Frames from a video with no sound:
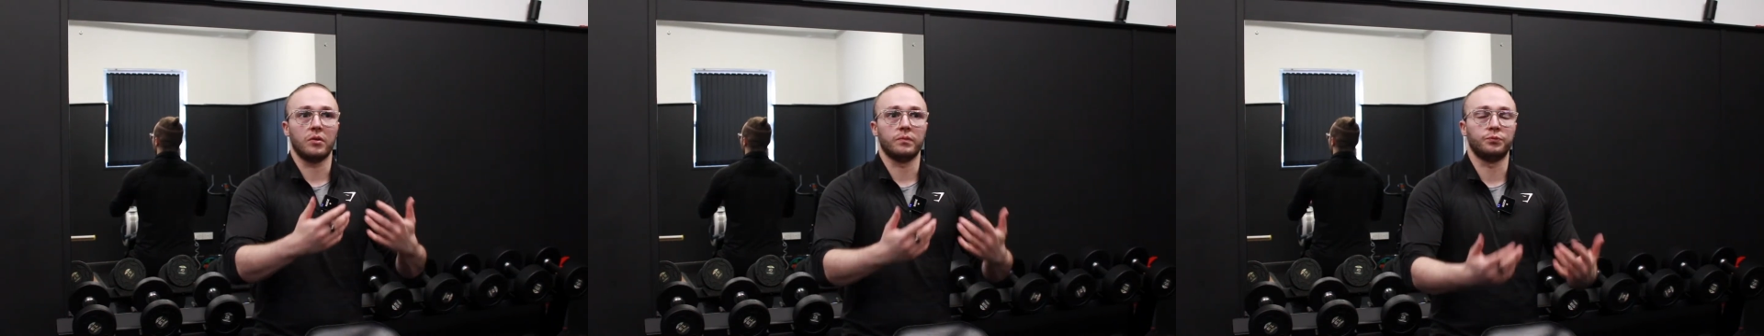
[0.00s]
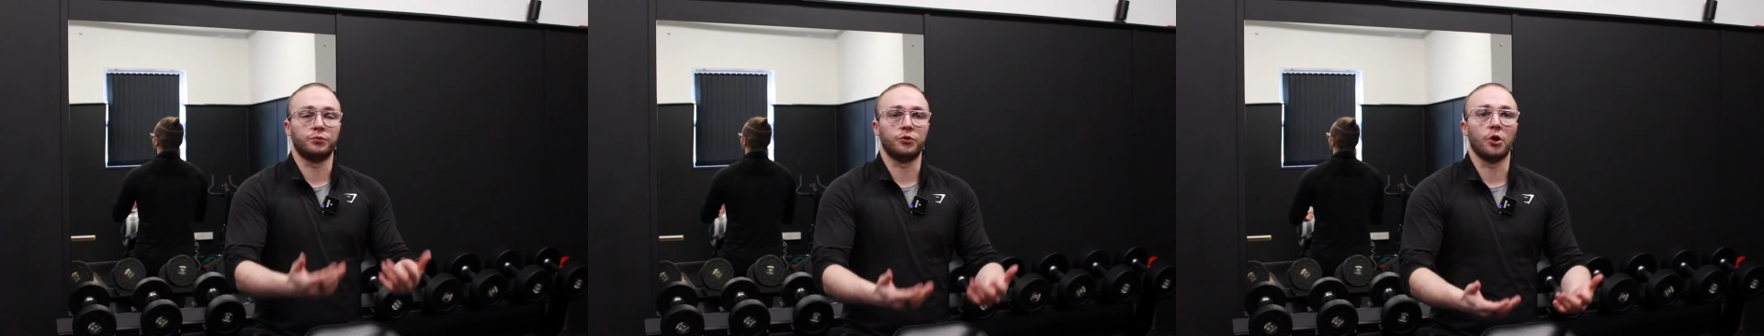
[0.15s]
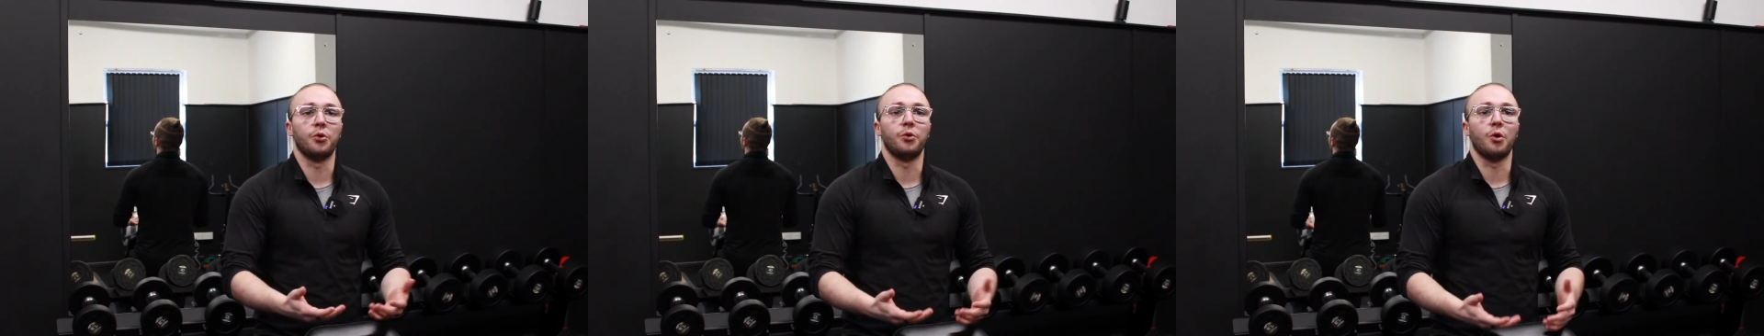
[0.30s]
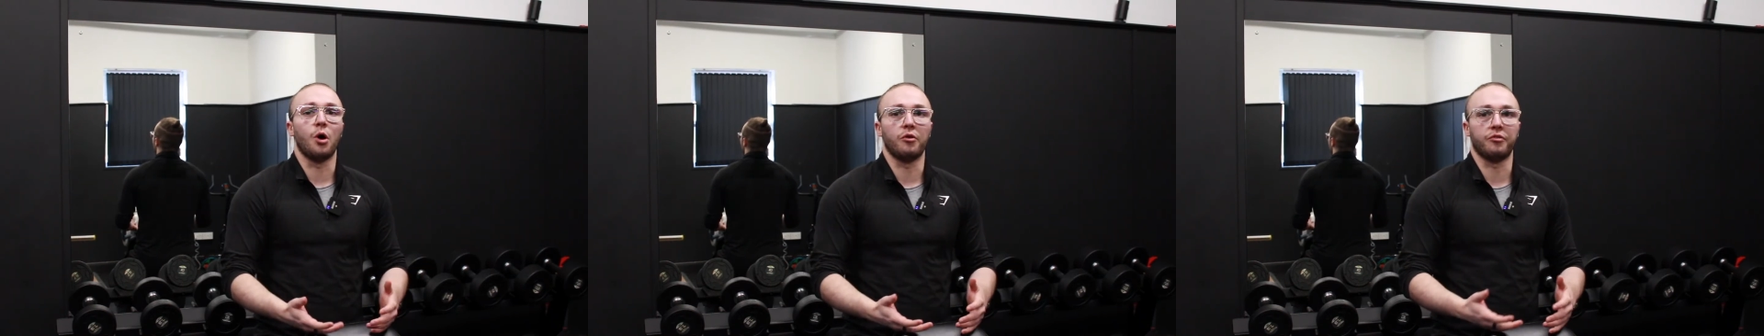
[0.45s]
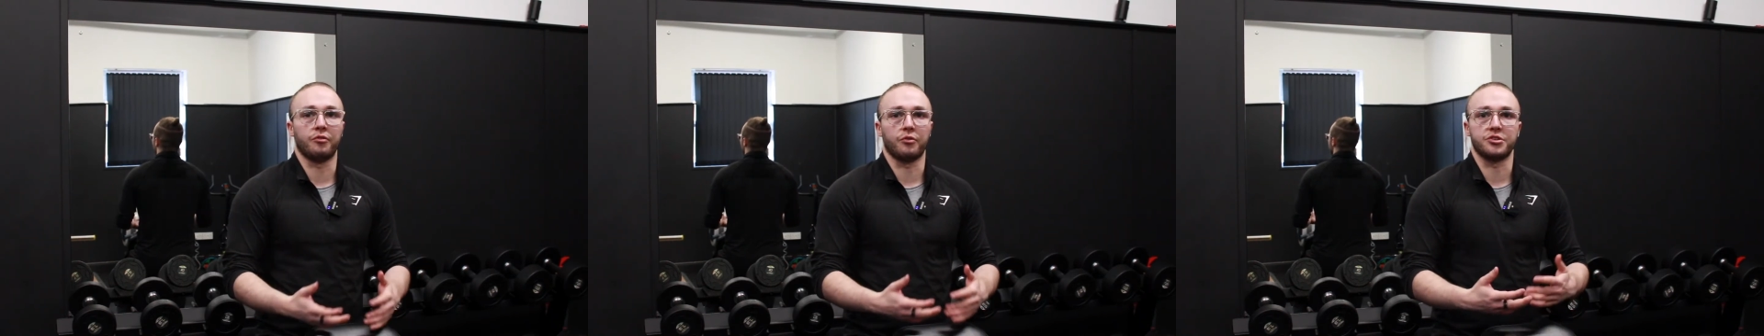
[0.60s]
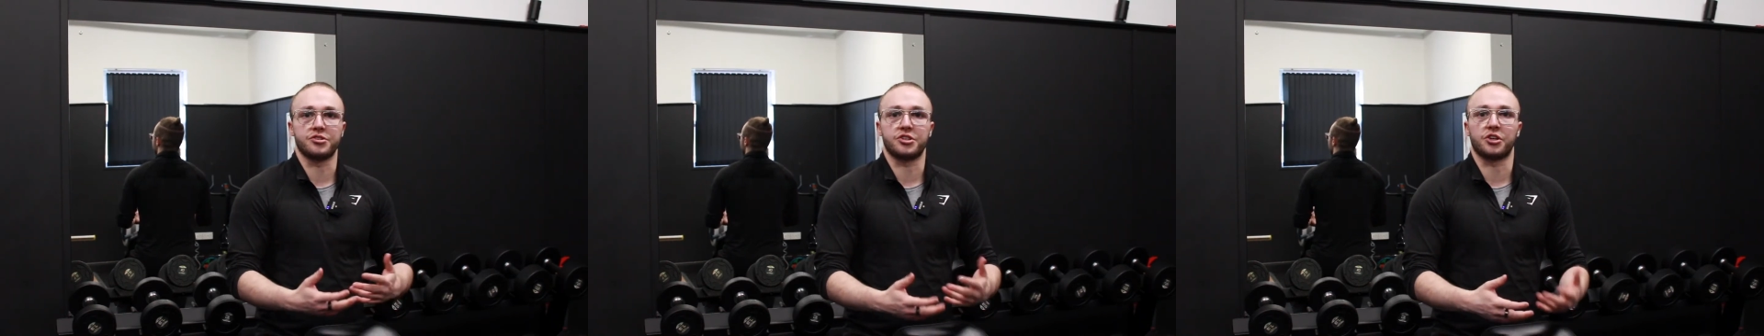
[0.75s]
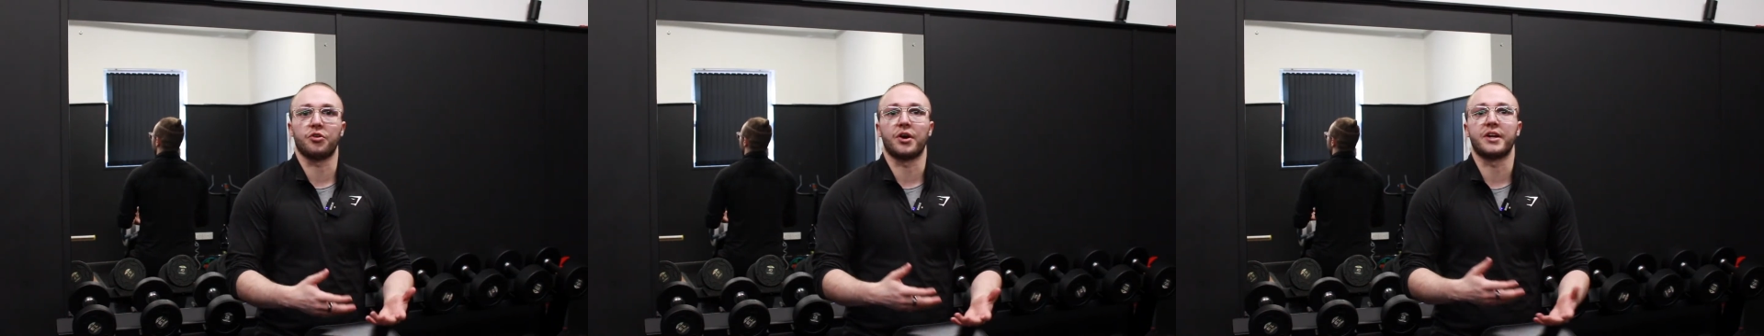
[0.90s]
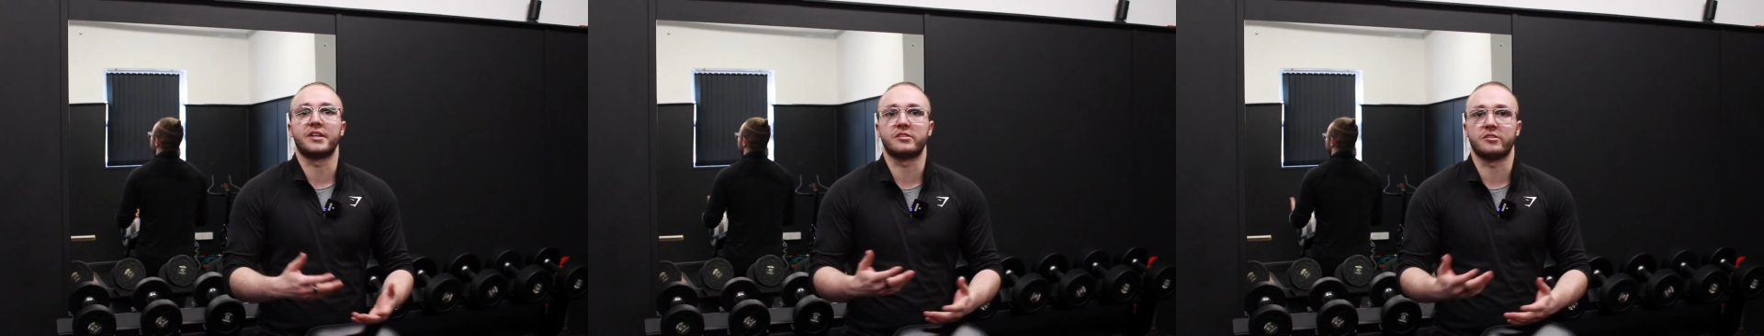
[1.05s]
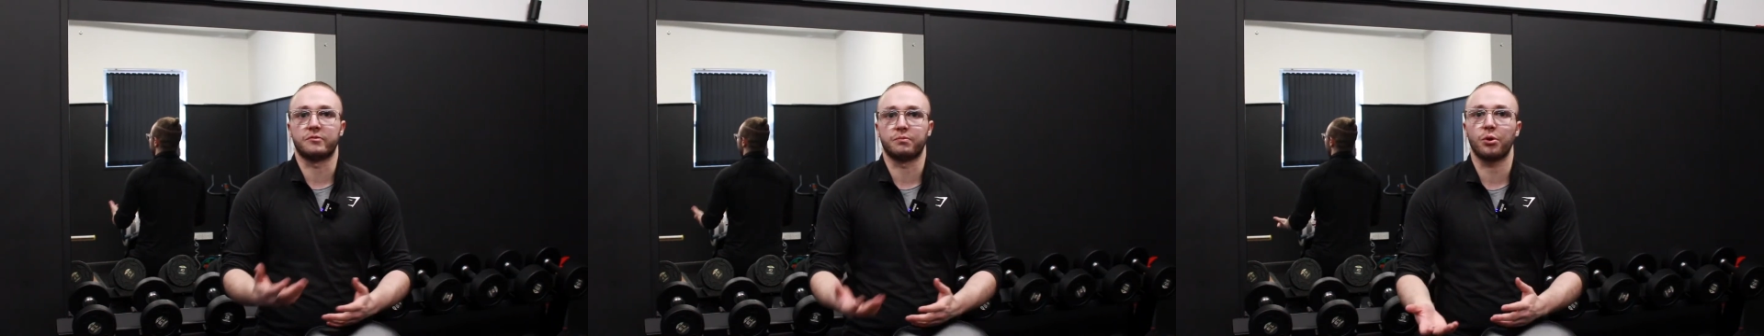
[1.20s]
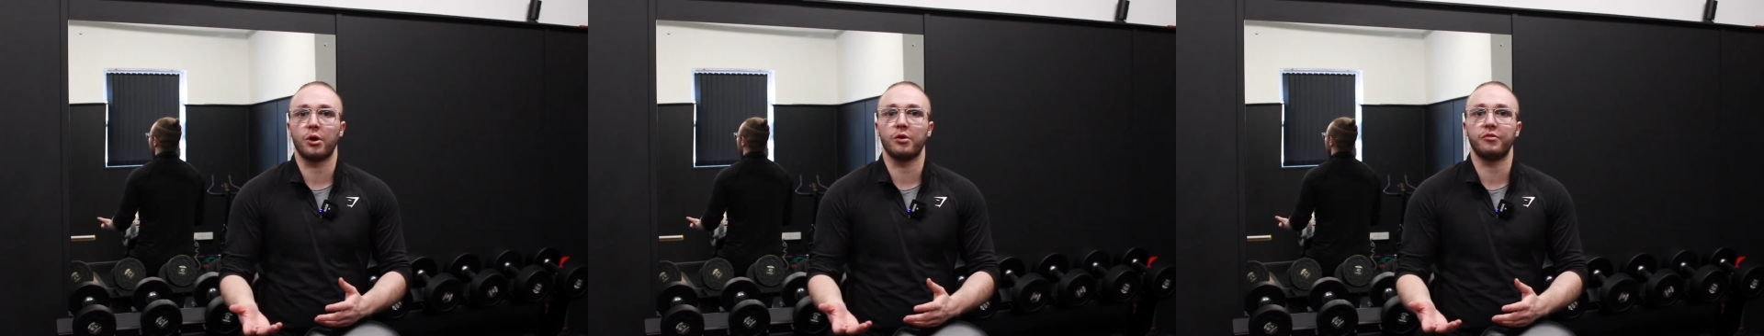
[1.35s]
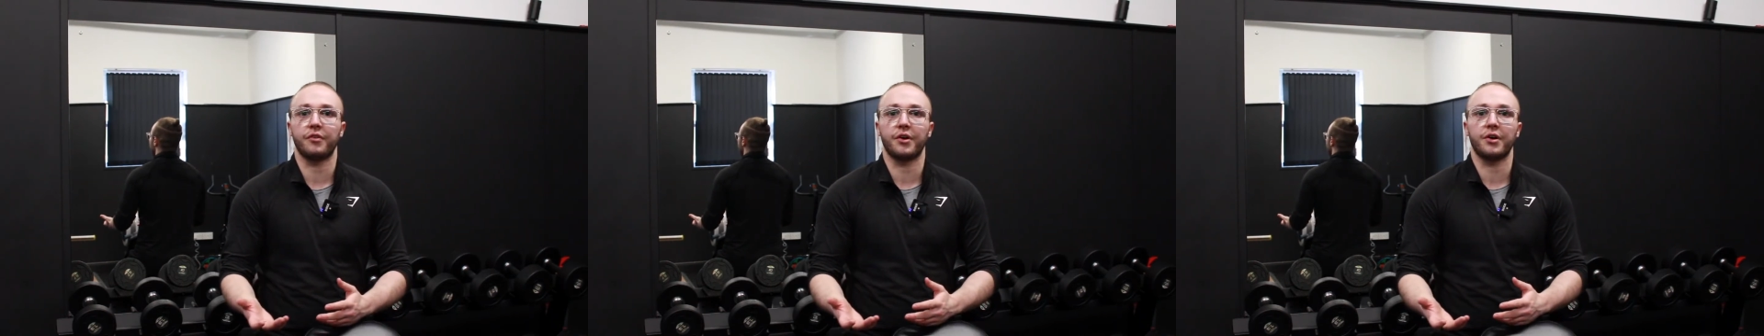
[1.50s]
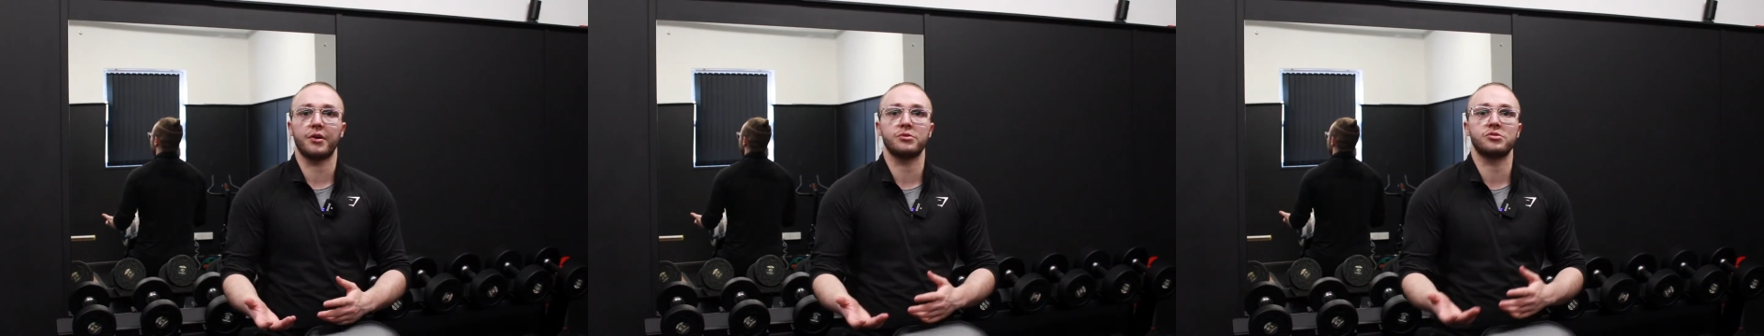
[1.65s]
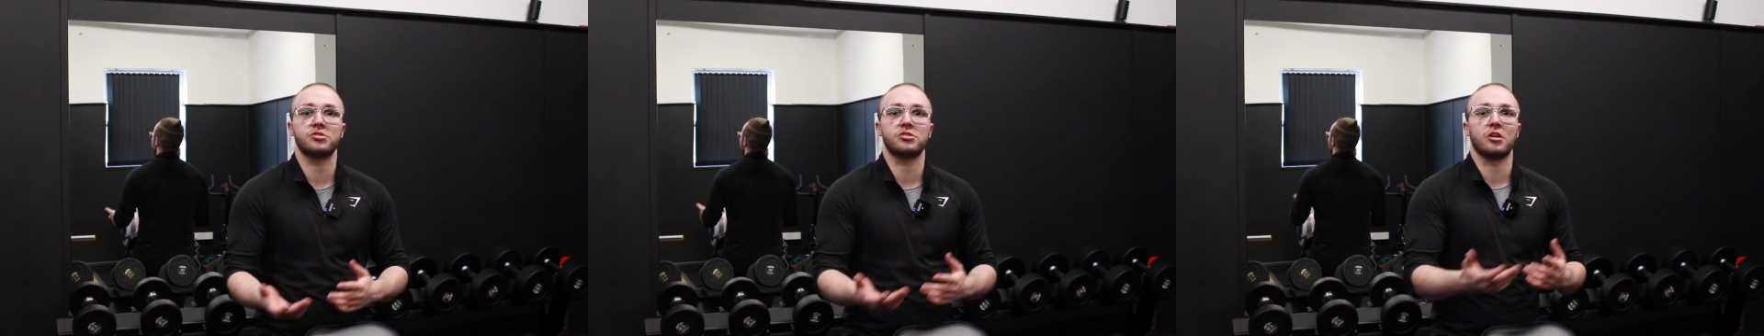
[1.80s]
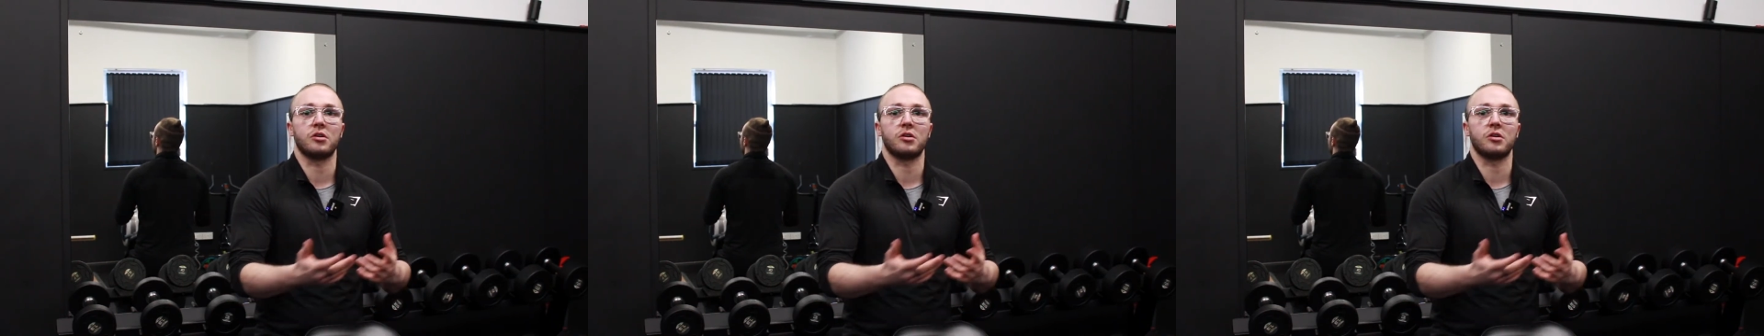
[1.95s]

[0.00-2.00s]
don't offer us the greatest of profiles,